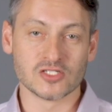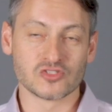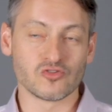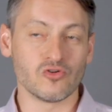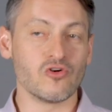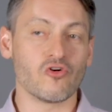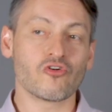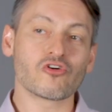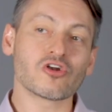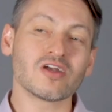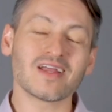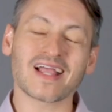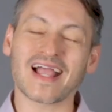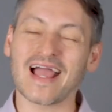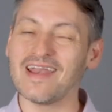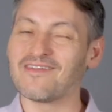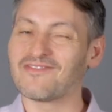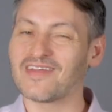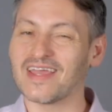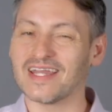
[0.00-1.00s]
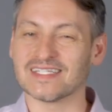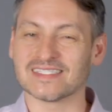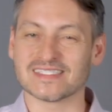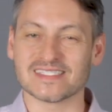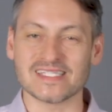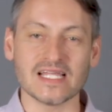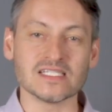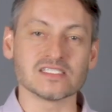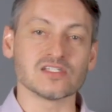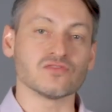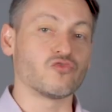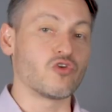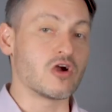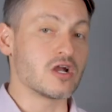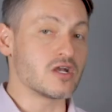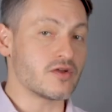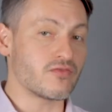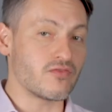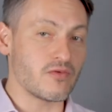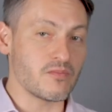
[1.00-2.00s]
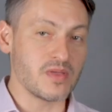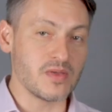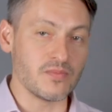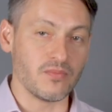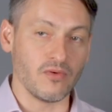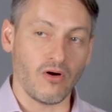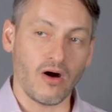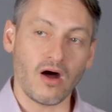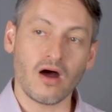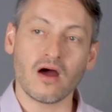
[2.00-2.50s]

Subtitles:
So in order to kind of get a sense of where different people